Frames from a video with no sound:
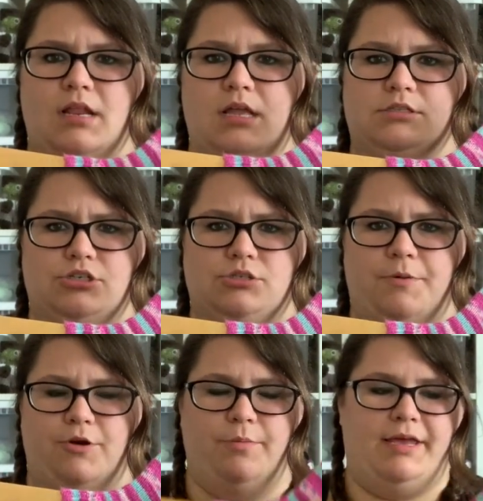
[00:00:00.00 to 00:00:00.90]
It's her
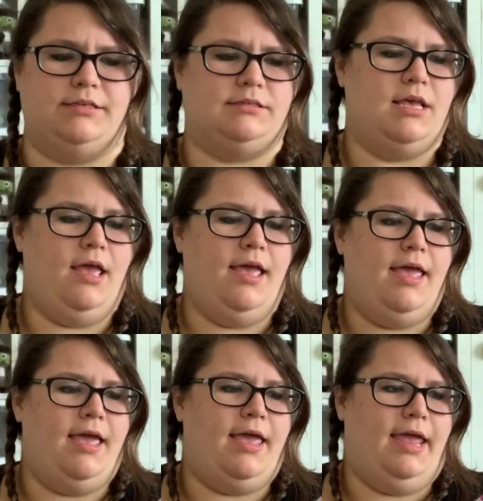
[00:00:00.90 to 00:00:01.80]
sparkle base
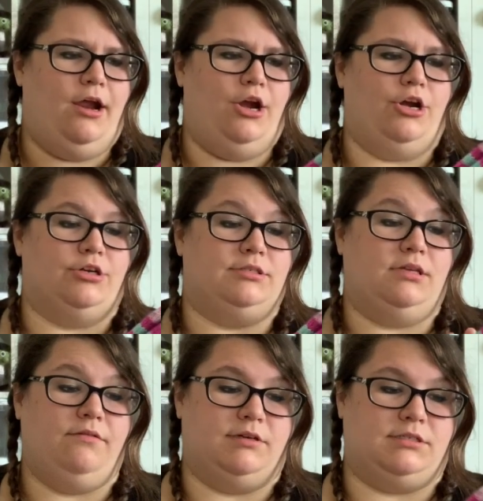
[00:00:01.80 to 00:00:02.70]
and her
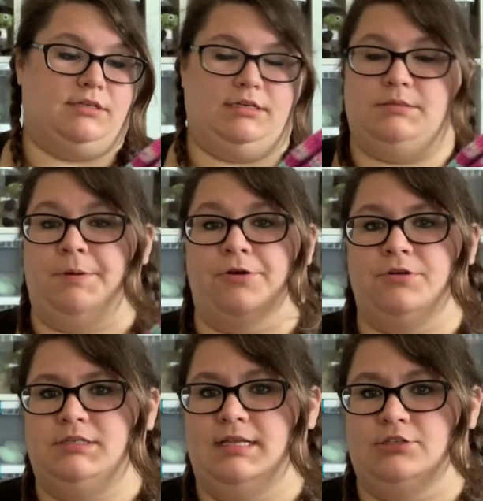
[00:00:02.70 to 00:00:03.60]
silver Selena sparkle,
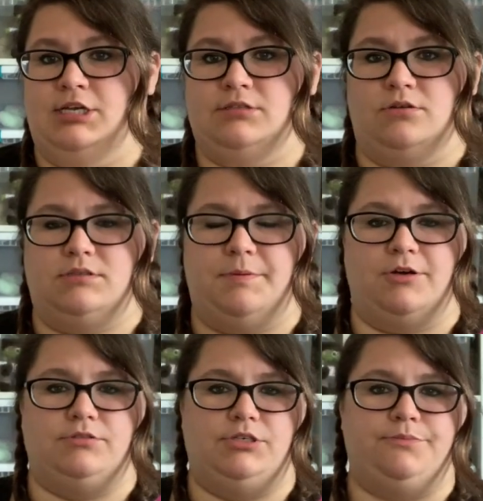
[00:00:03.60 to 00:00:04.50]
because now she has gold
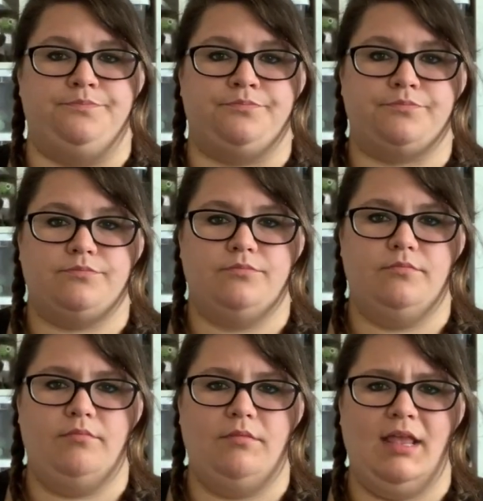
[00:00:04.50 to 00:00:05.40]
sparkle too.
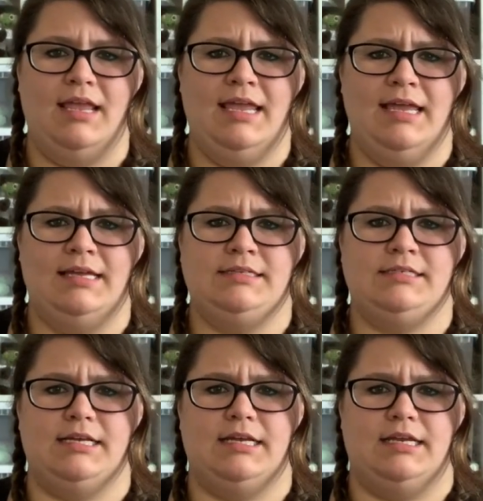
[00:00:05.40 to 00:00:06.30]
And
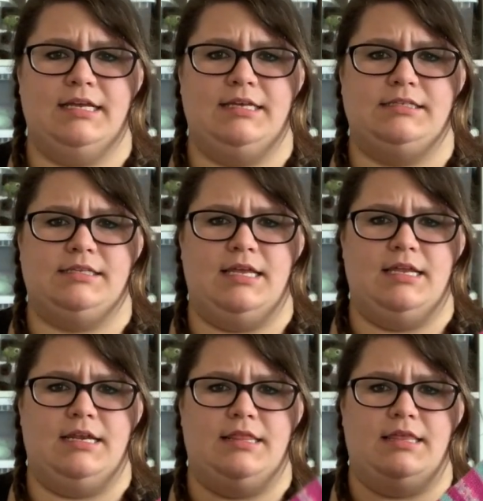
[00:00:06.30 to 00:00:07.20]
it is
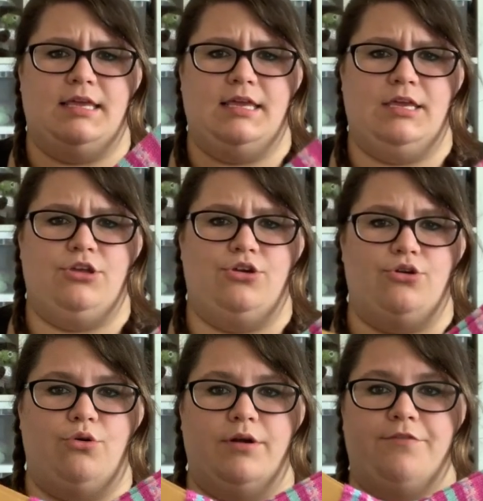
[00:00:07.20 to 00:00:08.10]
in the
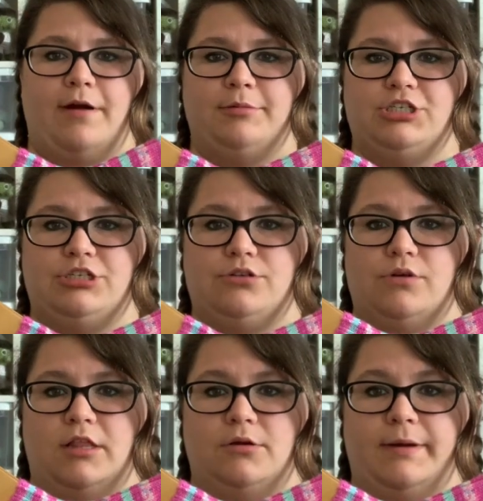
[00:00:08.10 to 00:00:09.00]
unicorn frappuccino
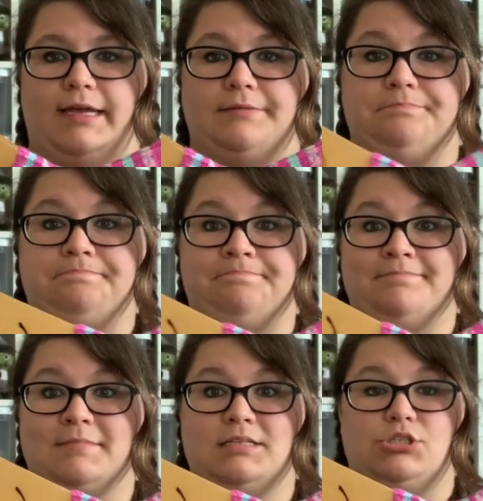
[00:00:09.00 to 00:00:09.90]
colorway.
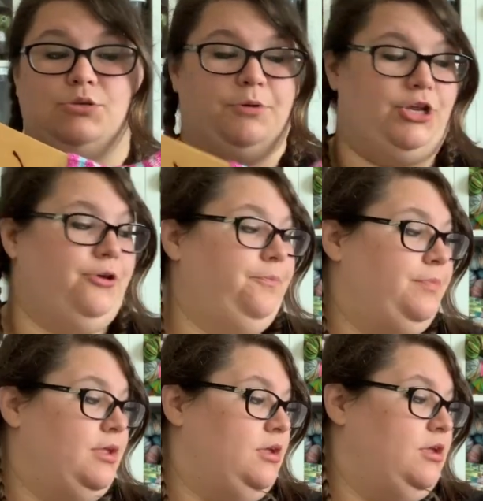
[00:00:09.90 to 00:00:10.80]
Super cute.
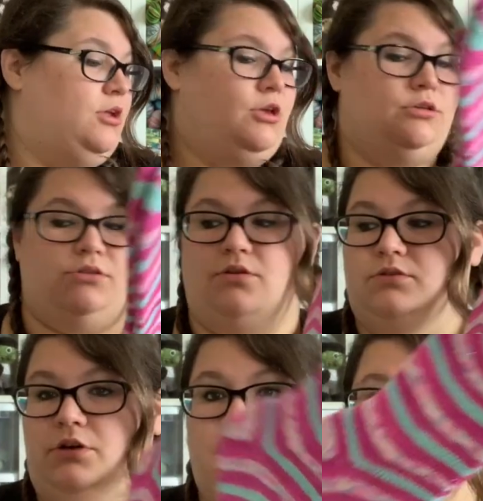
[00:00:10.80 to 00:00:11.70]
So
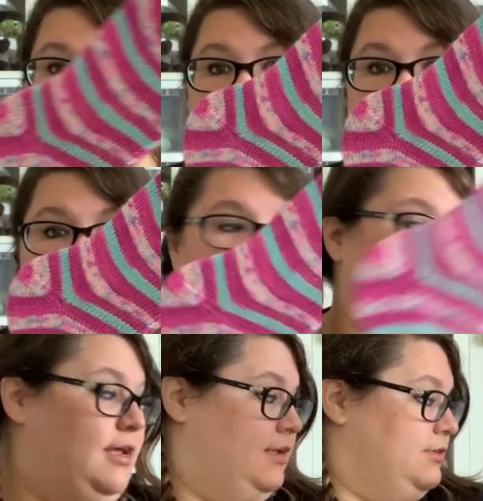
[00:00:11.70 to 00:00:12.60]
those are done
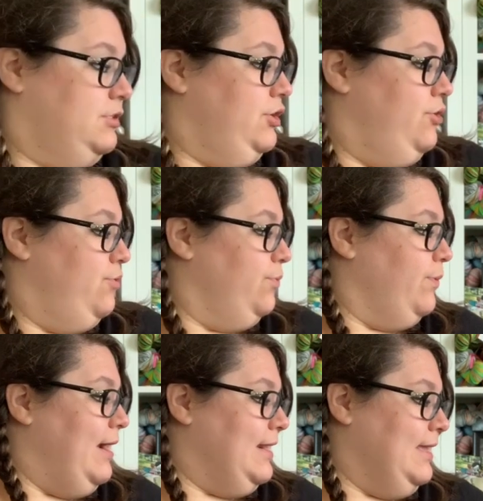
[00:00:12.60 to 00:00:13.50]
and
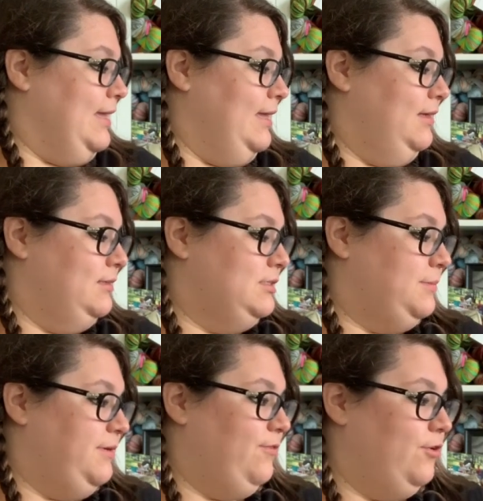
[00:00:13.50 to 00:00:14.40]
ready to
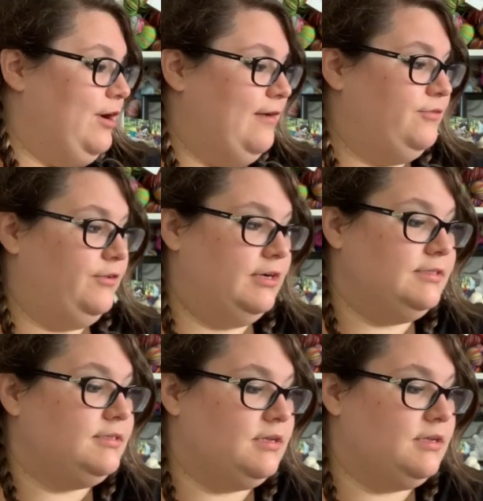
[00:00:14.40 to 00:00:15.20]
be photographed for